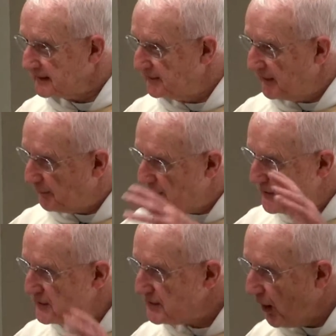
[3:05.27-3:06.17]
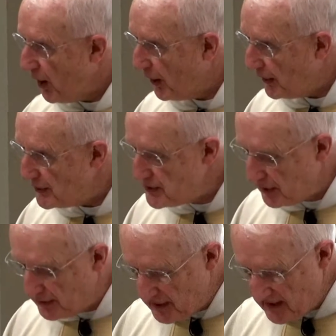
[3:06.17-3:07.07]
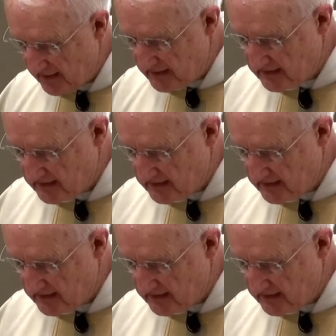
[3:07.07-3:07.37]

give up this hard journey," they